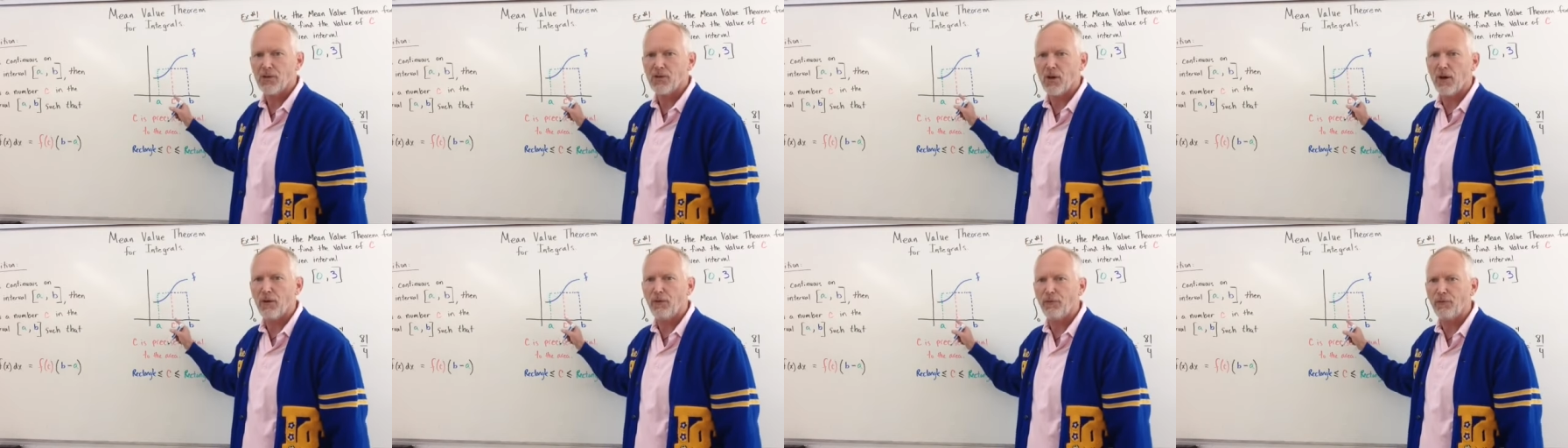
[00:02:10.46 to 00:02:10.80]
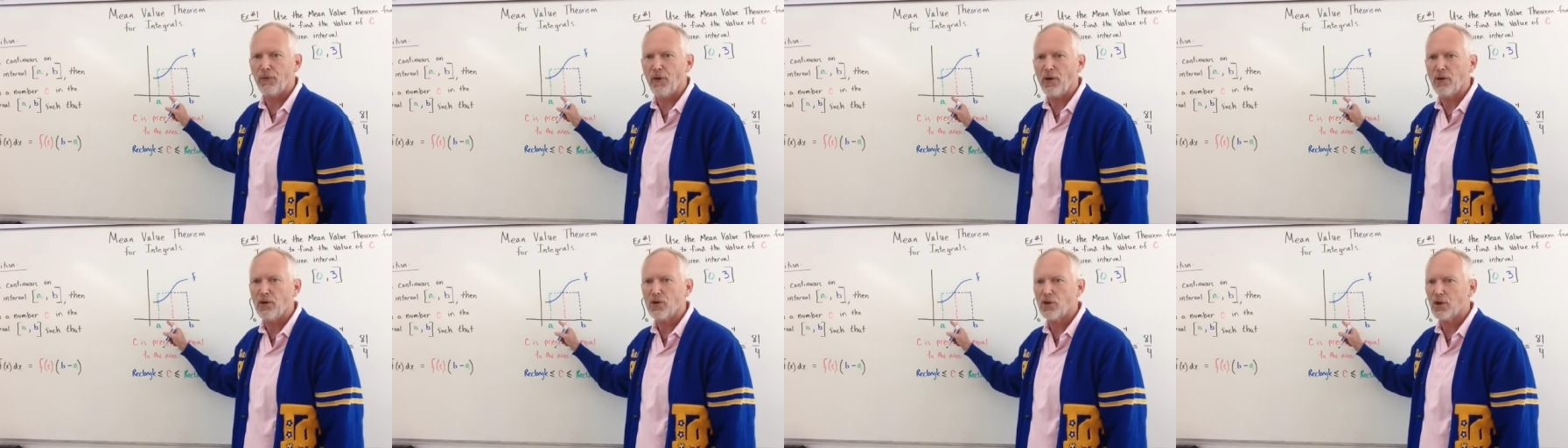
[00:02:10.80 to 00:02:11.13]
That's our
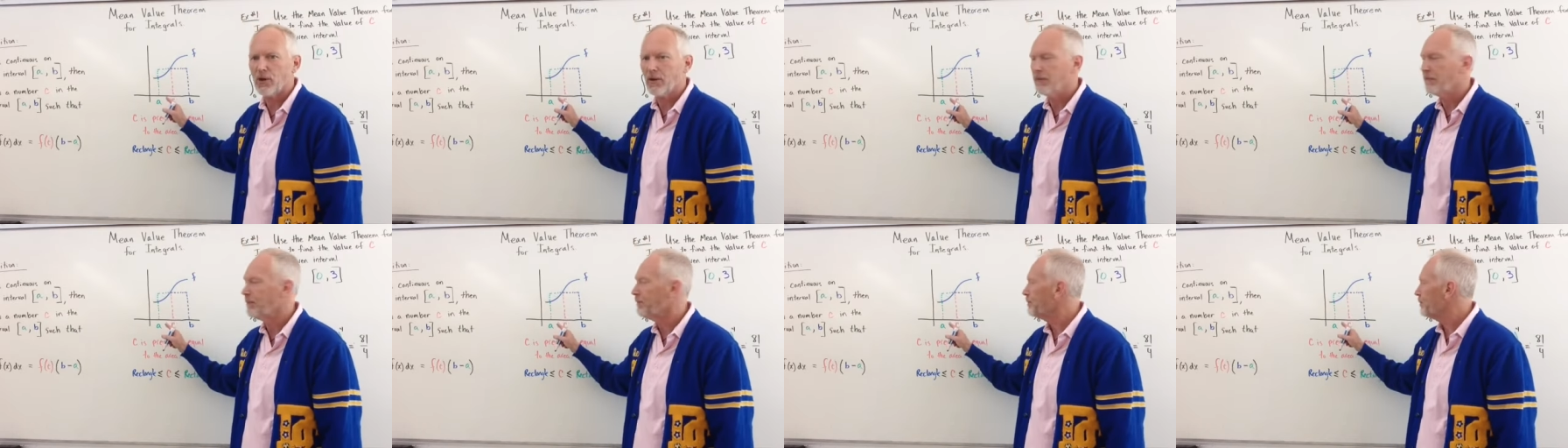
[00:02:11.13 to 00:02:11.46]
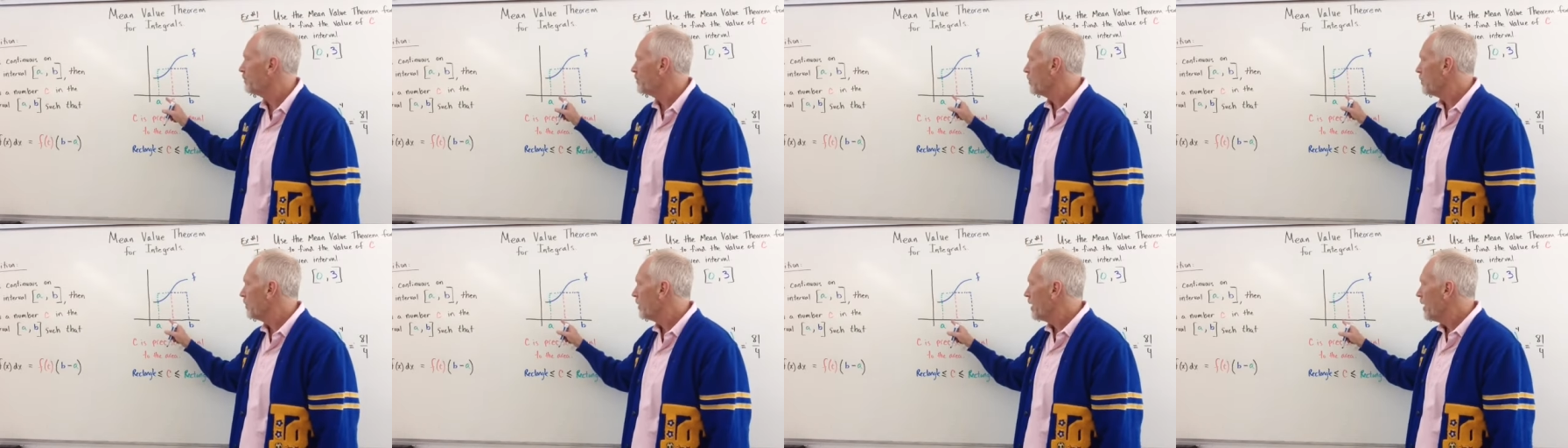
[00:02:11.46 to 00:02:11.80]
function.
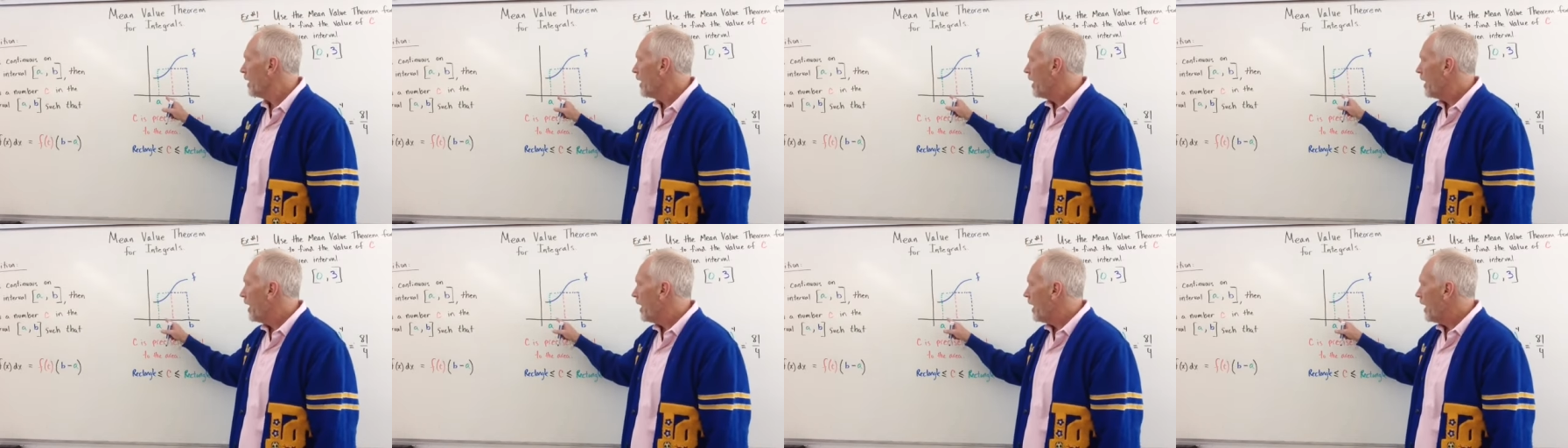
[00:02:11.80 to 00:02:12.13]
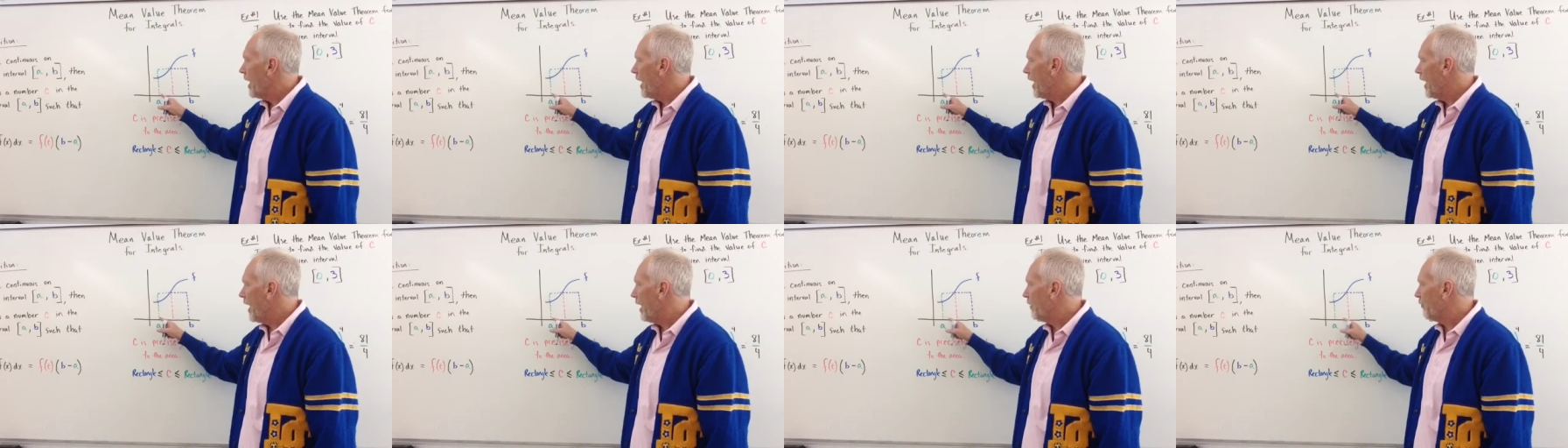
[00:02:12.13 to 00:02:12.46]

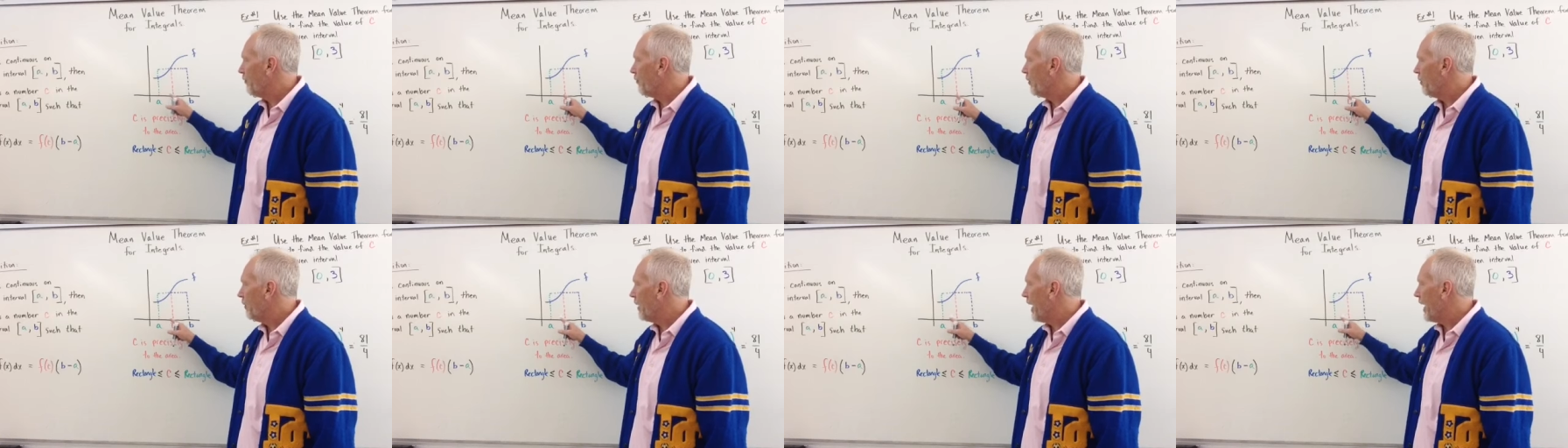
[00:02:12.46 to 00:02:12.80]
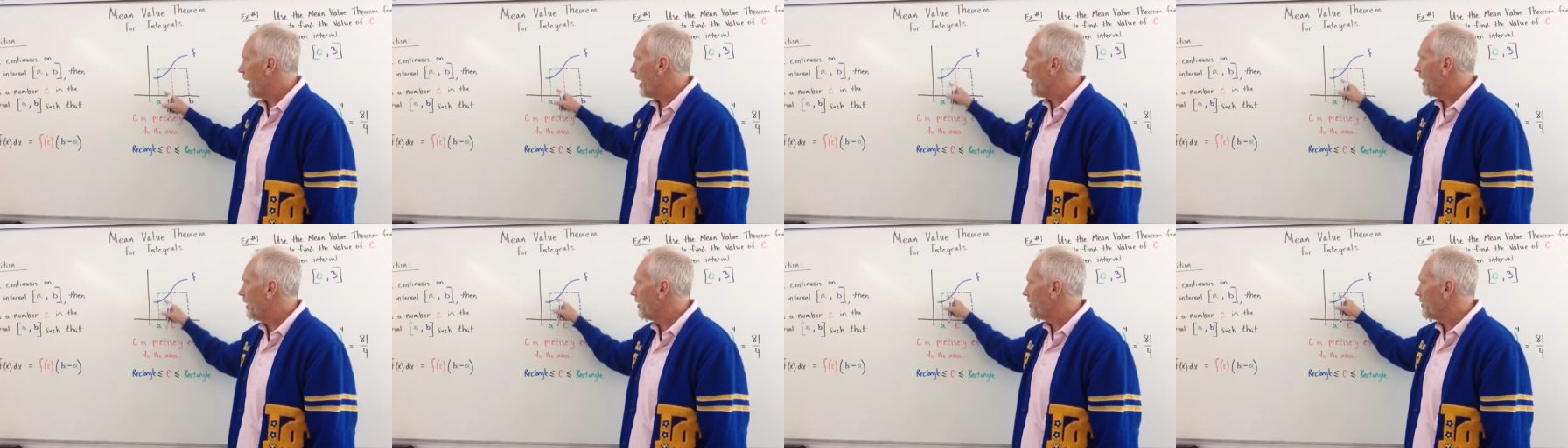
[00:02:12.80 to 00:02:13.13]
And from
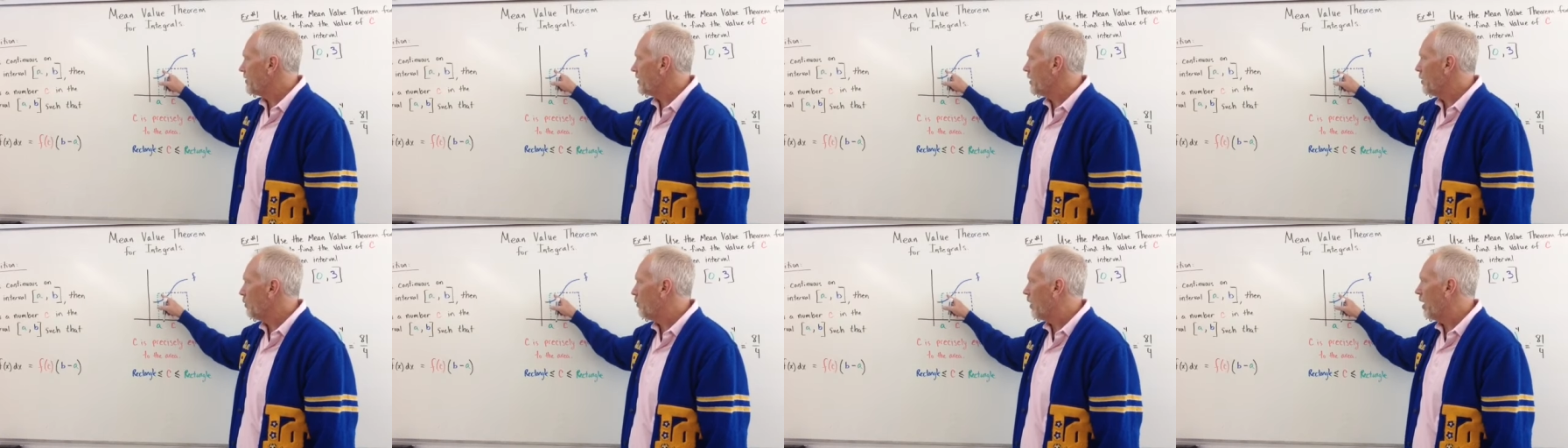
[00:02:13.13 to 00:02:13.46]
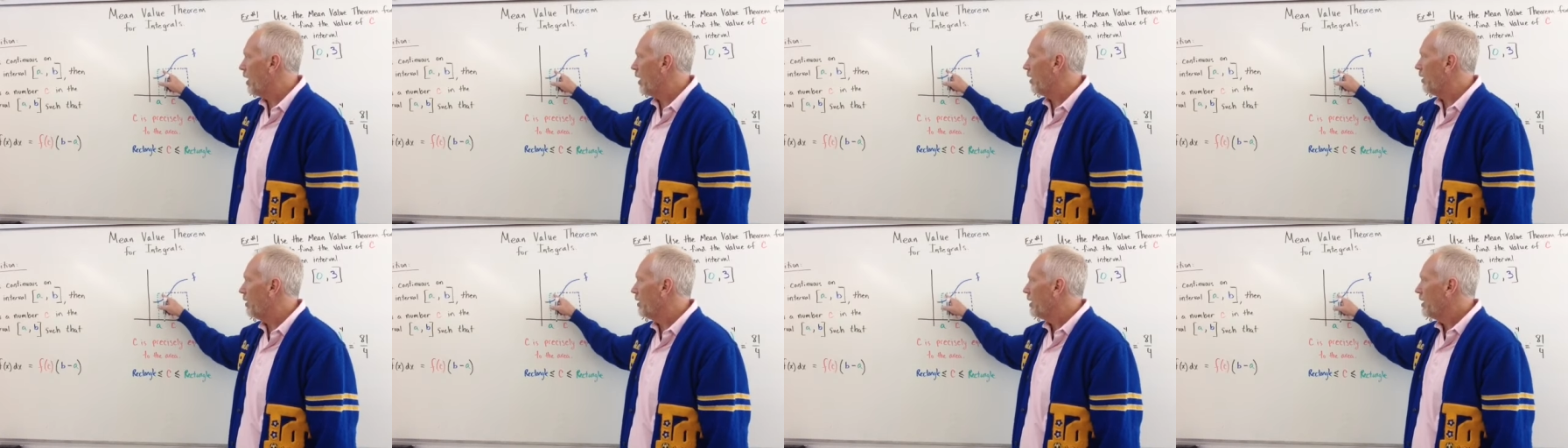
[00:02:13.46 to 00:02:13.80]
A to C,
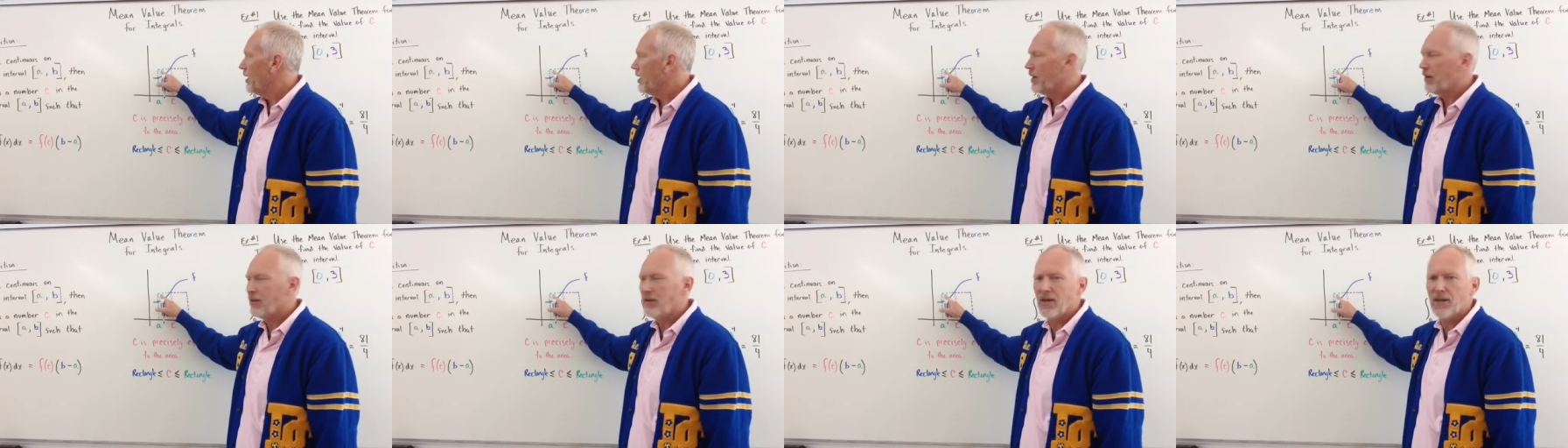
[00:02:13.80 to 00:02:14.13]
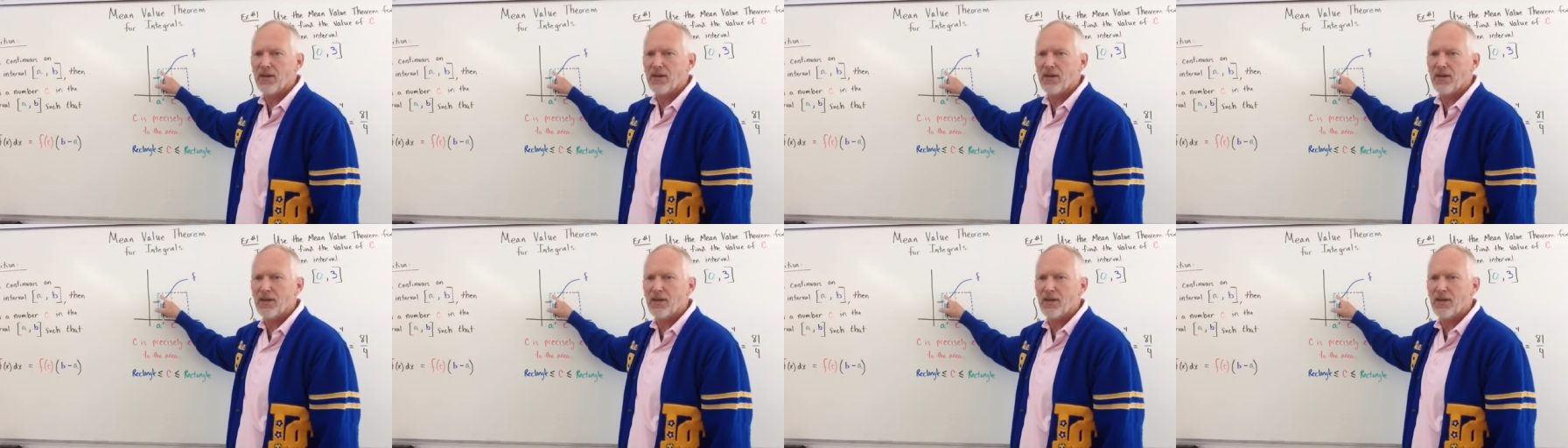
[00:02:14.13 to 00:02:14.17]
well,